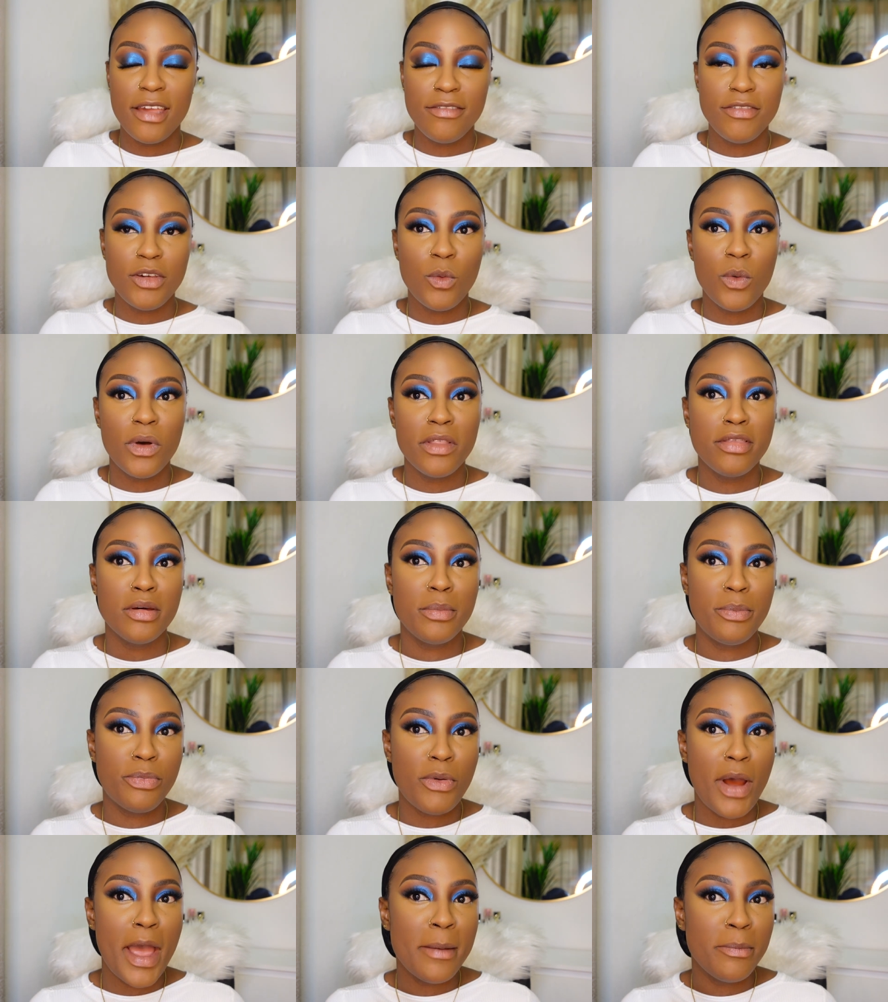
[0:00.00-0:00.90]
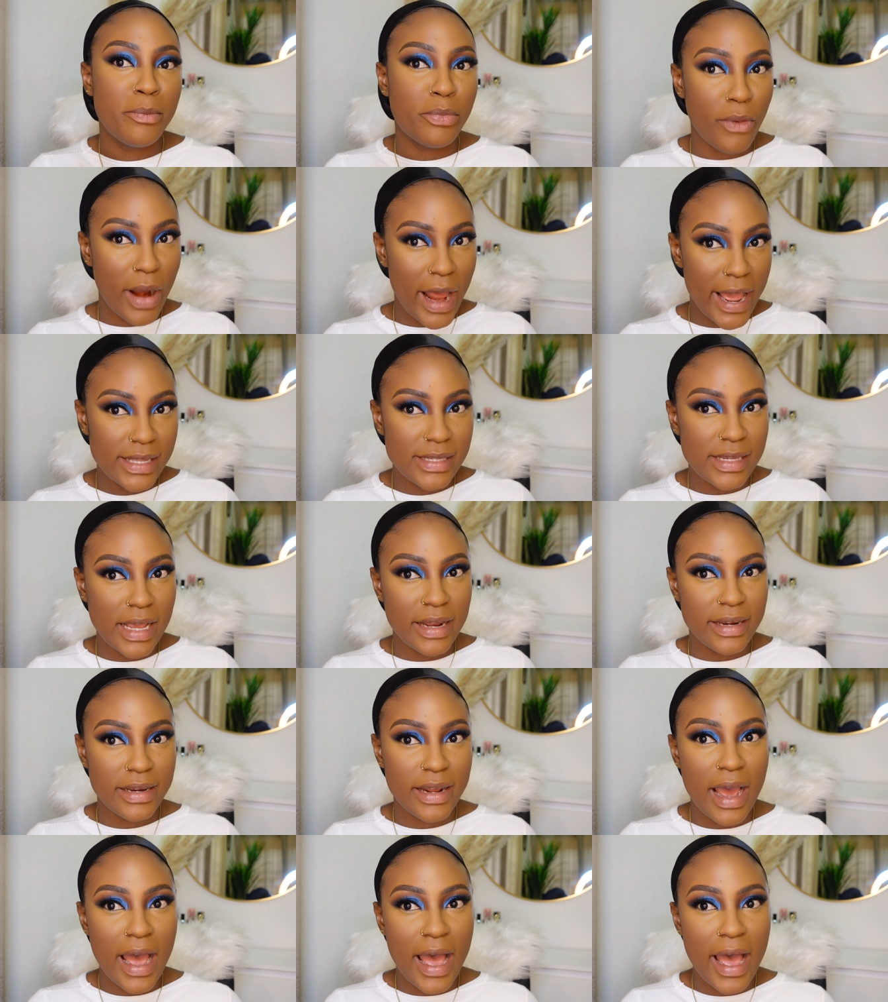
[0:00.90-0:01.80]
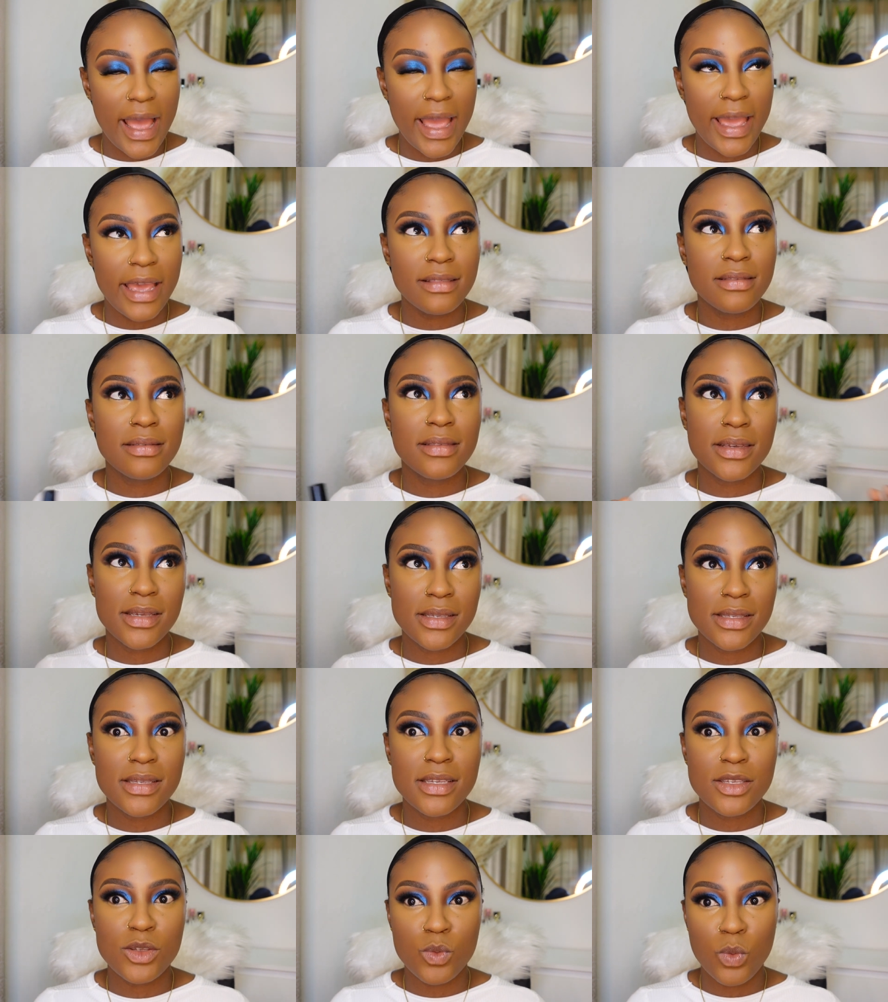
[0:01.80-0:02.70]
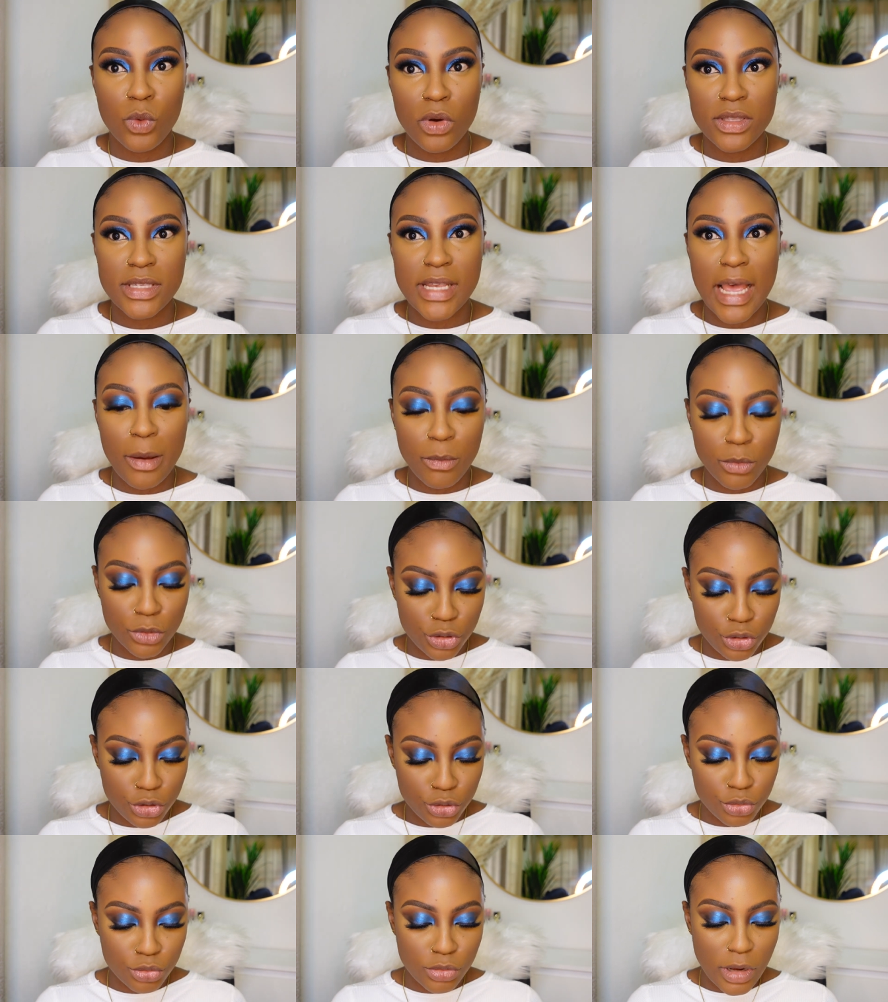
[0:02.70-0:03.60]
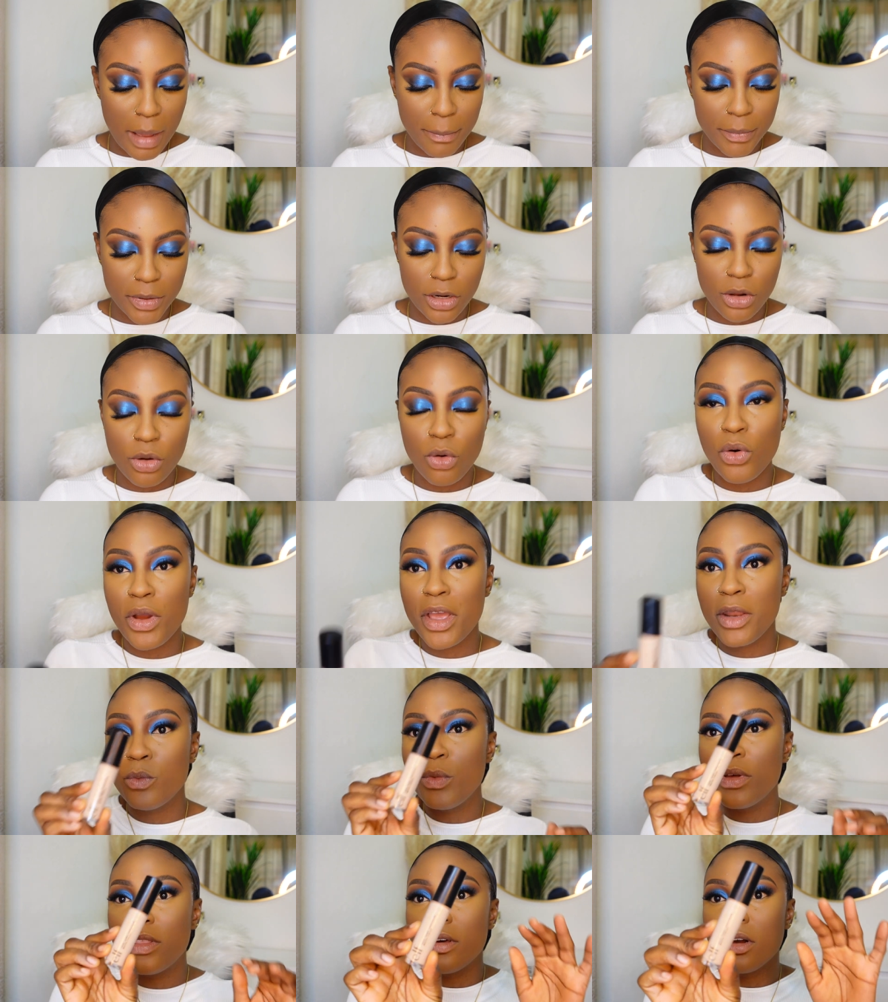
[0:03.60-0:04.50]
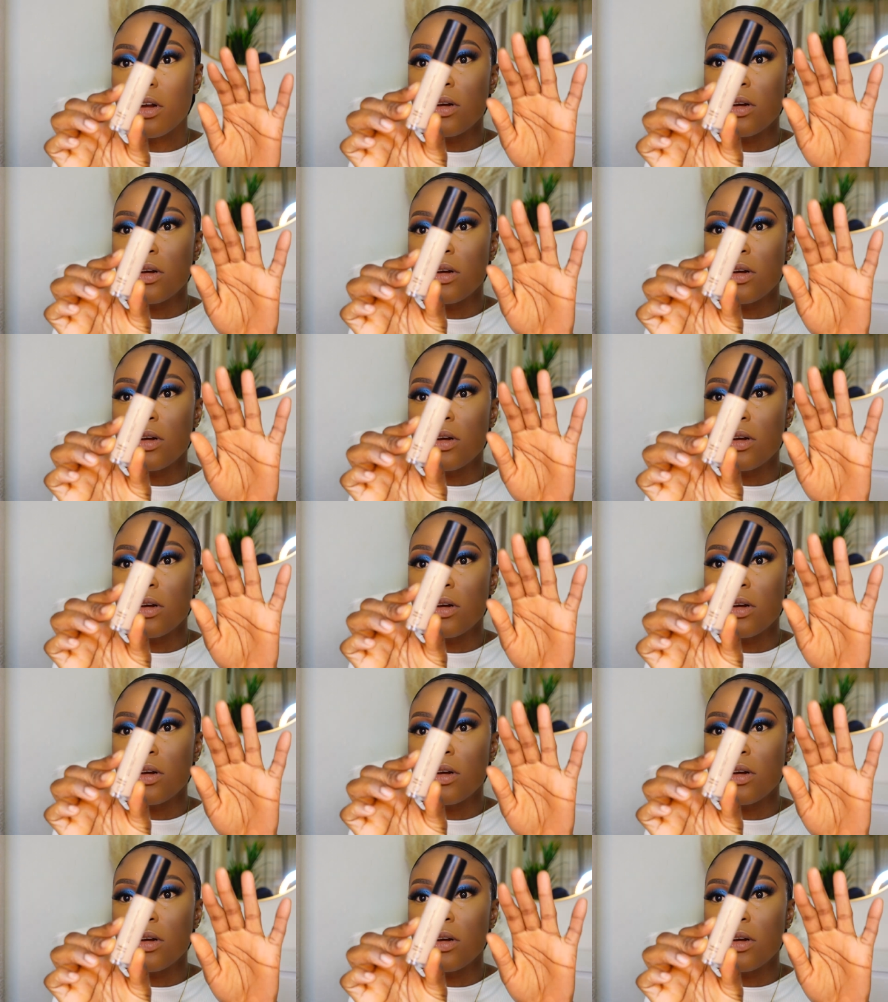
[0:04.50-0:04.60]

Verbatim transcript: If you want the bright under eye, this is what I would do. I'm gonna go in with a